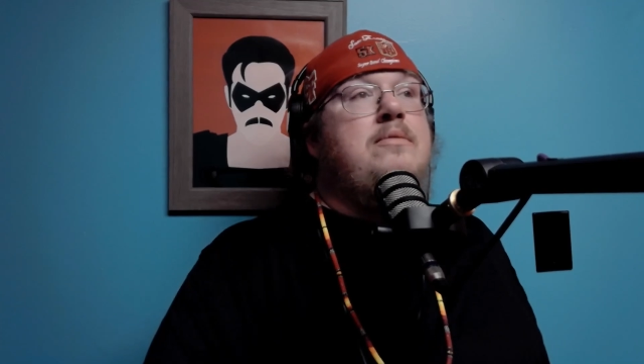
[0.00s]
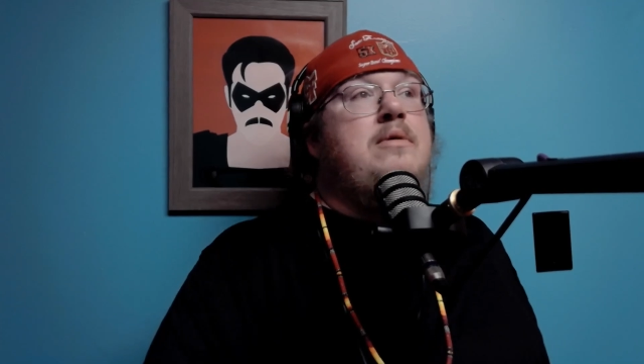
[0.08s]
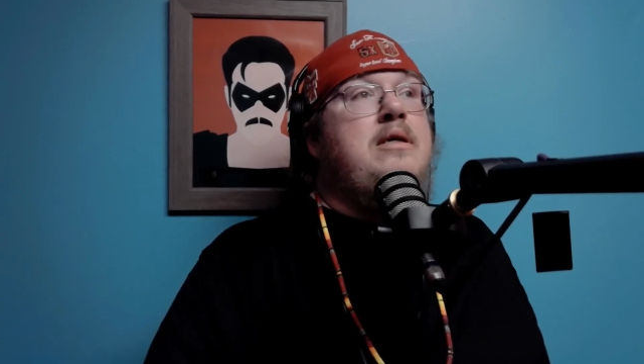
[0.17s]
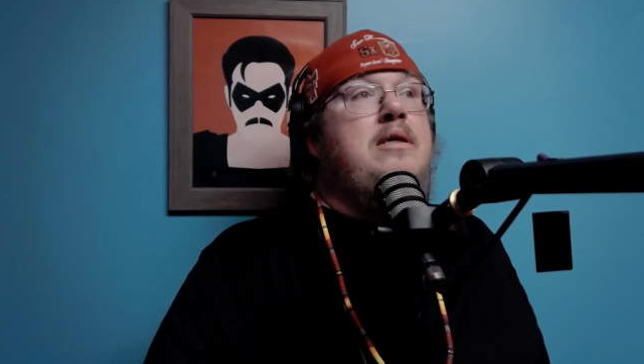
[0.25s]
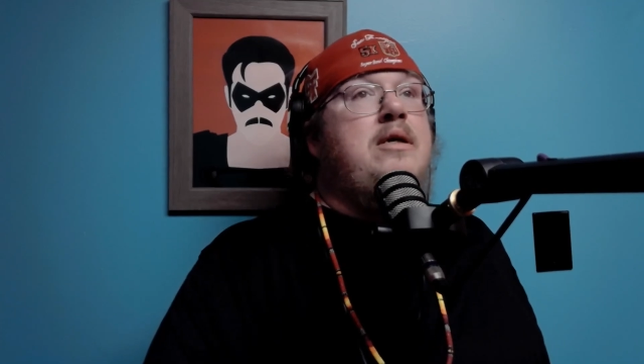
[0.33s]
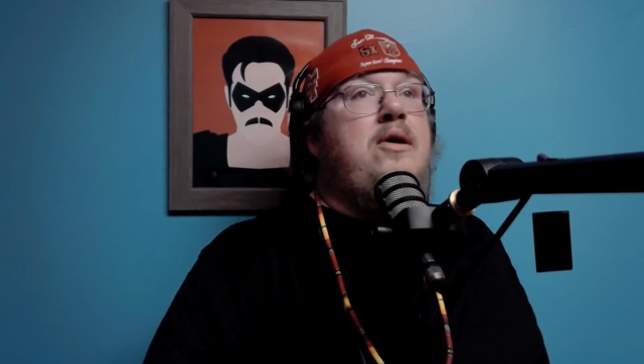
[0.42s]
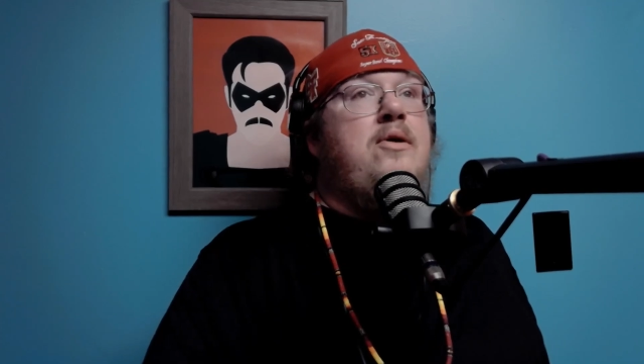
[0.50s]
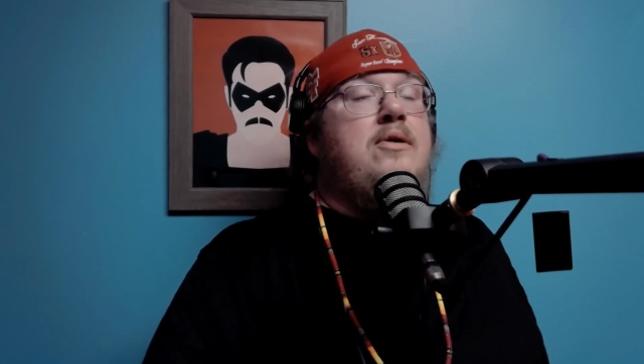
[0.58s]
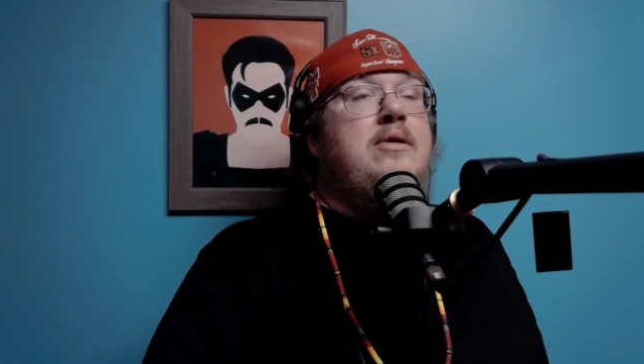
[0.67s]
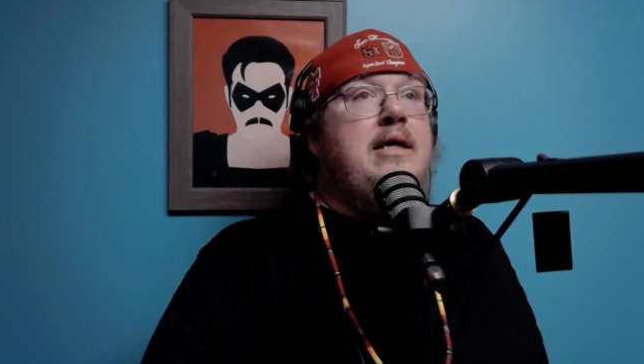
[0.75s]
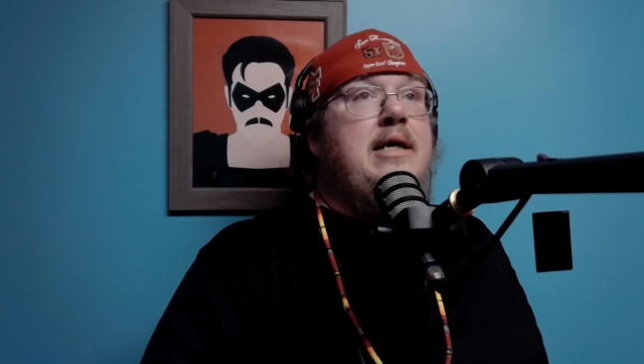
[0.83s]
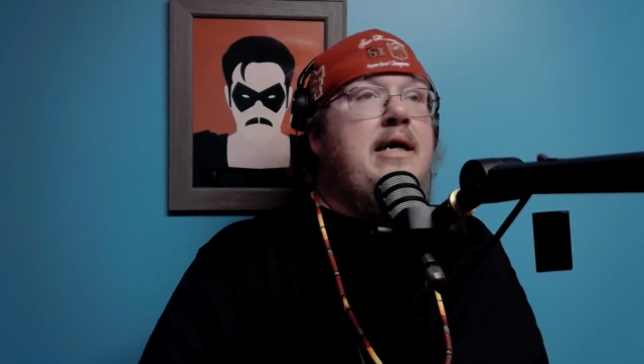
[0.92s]

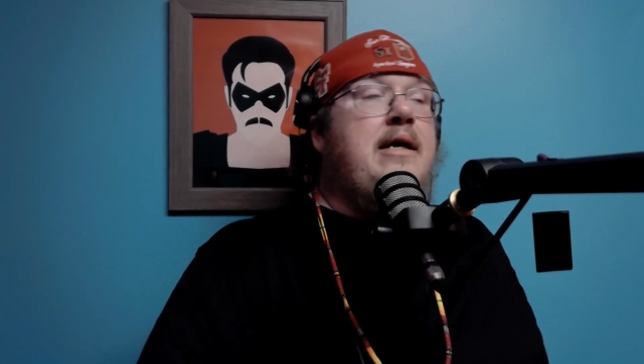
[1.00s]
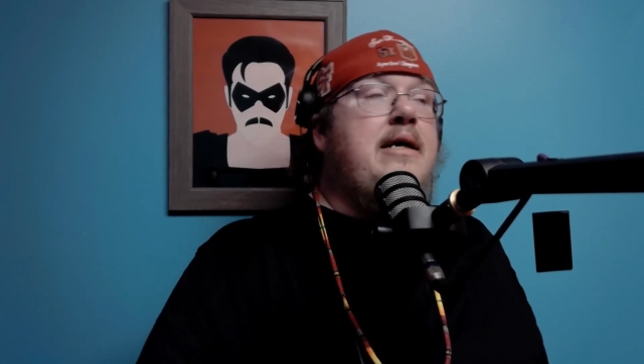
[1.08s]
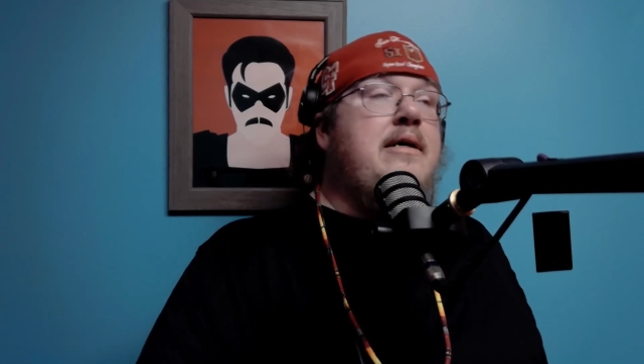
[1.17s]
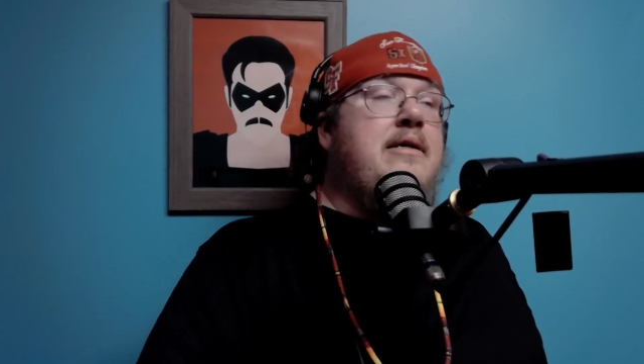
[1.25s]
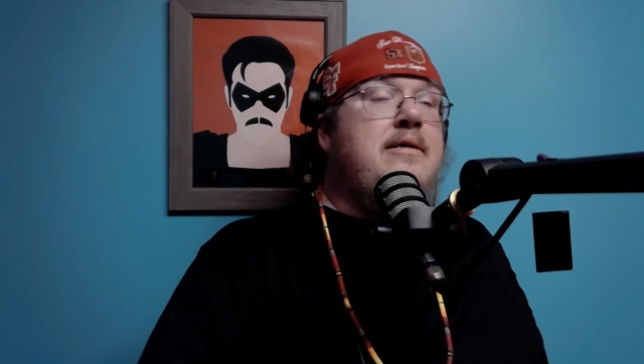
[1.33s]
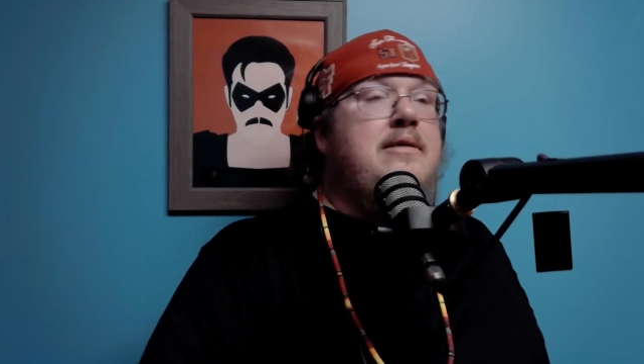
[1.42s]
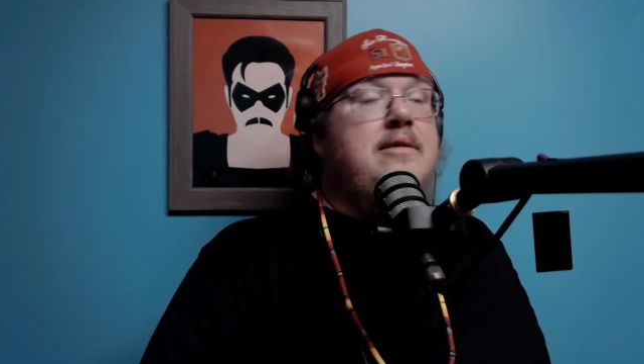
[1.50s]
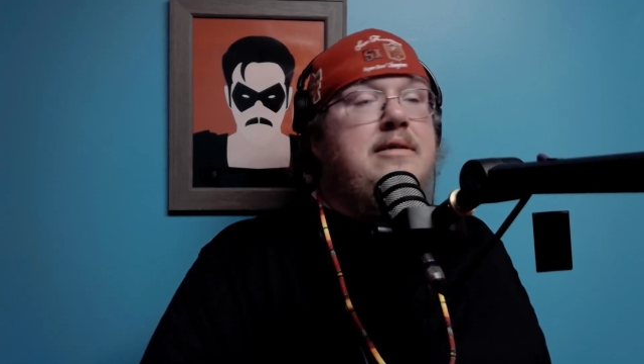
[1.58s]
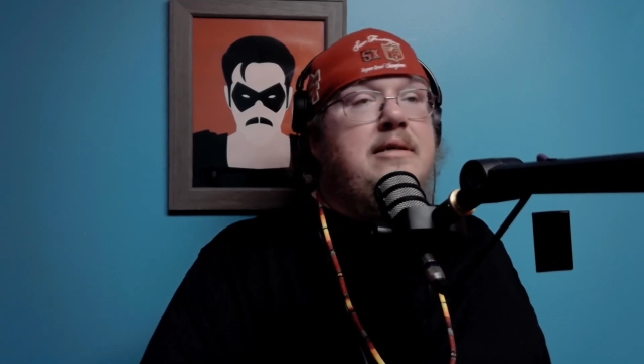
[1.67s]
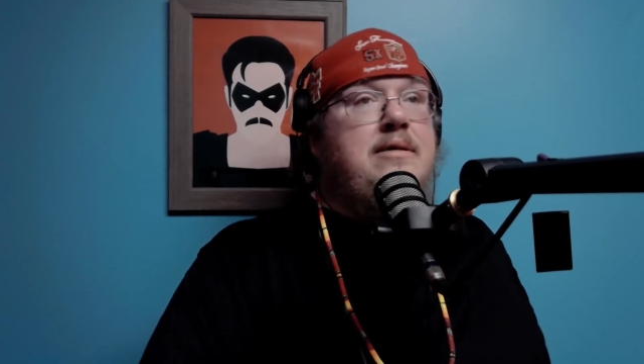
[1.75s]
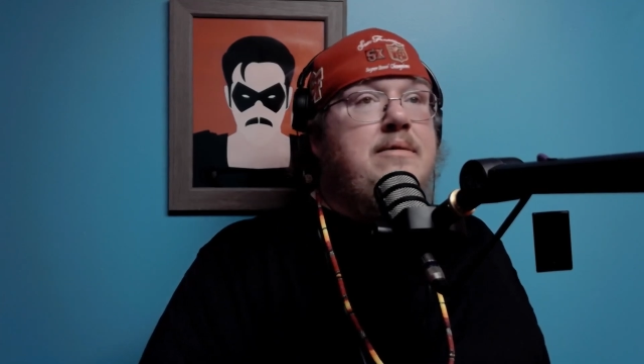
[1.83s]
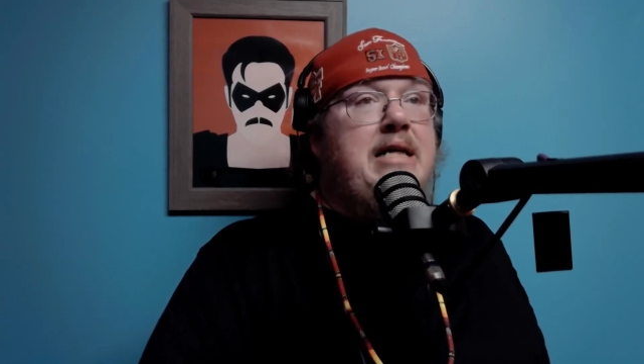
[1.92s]
and
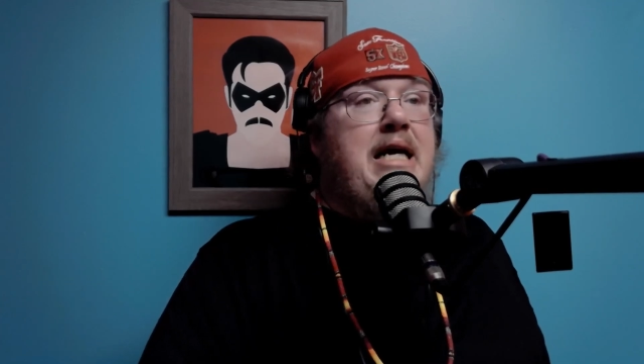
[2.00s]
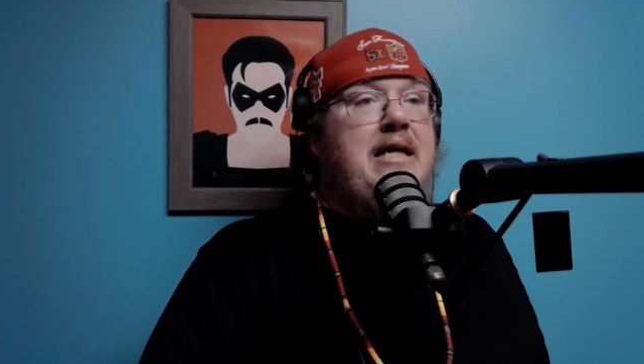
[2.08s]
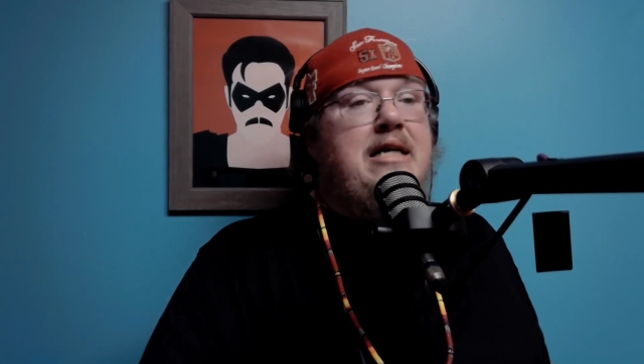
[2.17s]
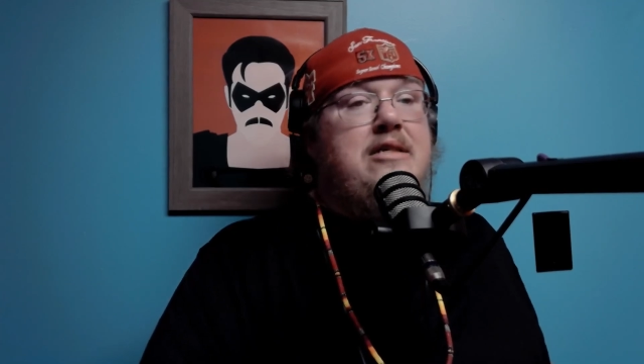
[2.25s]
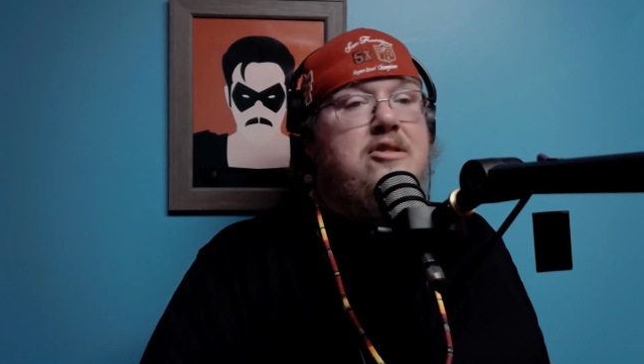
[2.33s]
that's